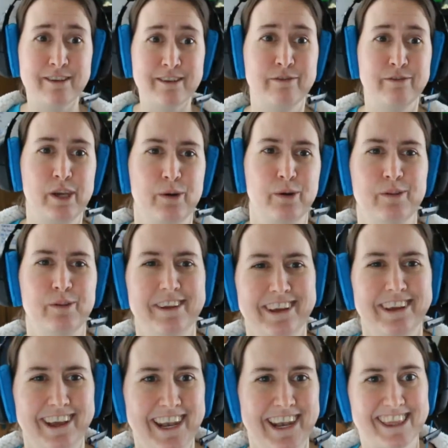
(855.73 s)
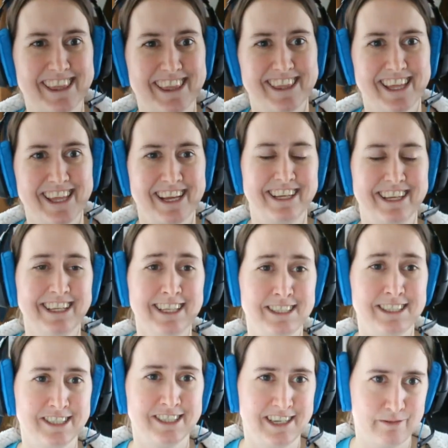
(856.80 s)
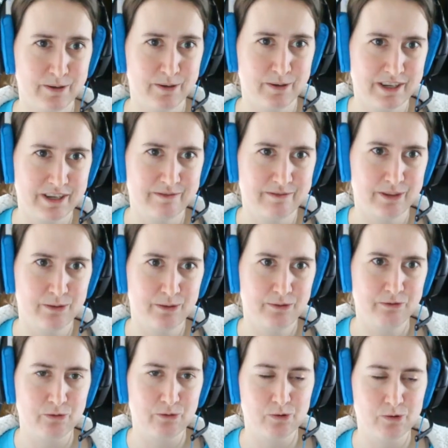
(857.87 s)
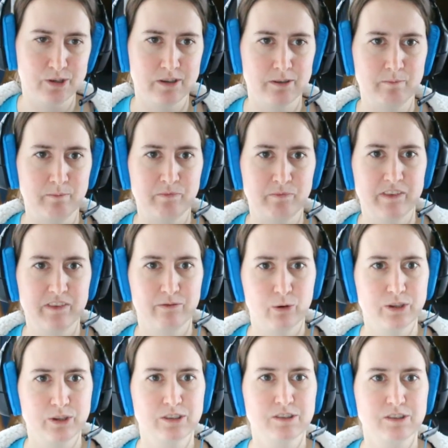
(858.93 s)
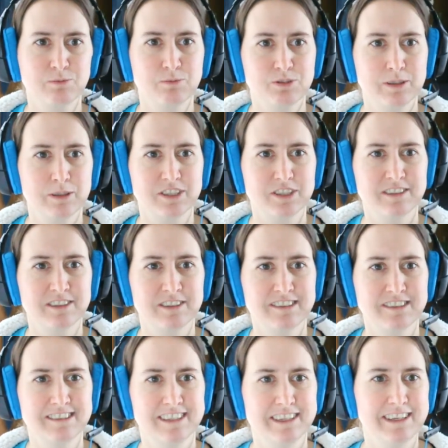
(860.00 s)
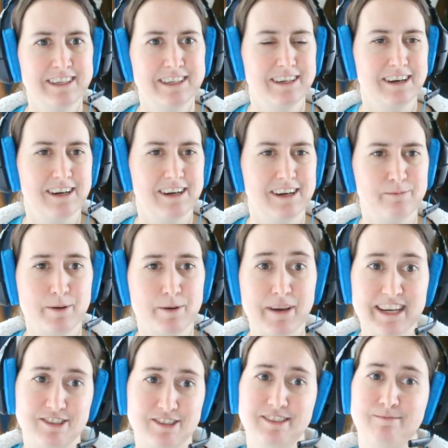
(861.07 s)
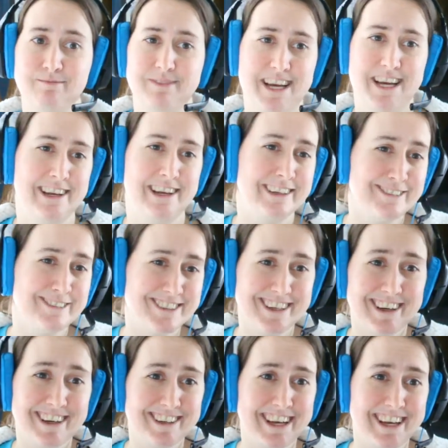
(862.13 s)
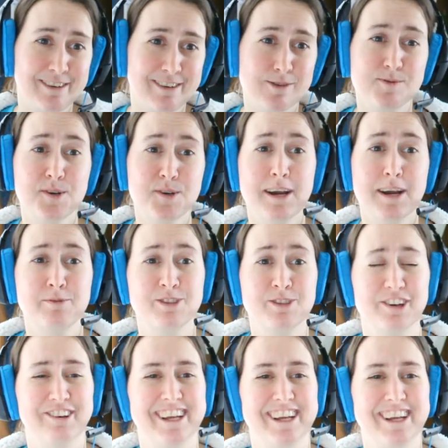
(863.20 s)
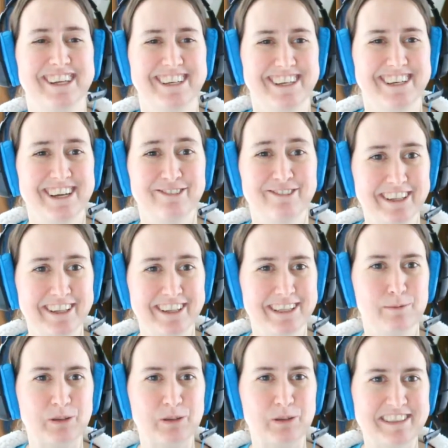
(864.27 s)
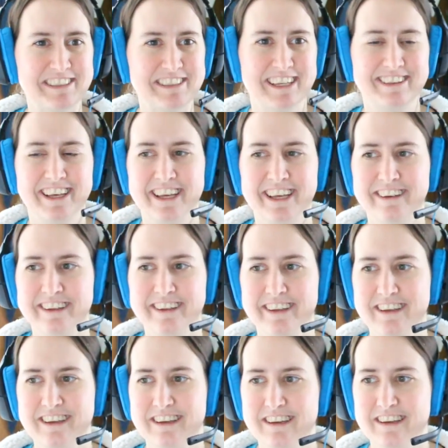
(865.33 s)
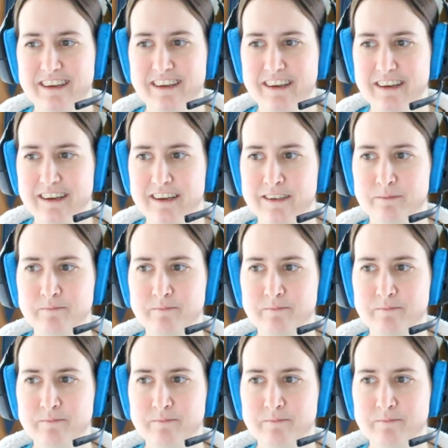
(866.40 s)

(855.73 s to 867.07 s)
you. And I thank each and every one of you for your subscriptions. I'm actually kind of shocked I have subscribers already, and I really appreciate that. I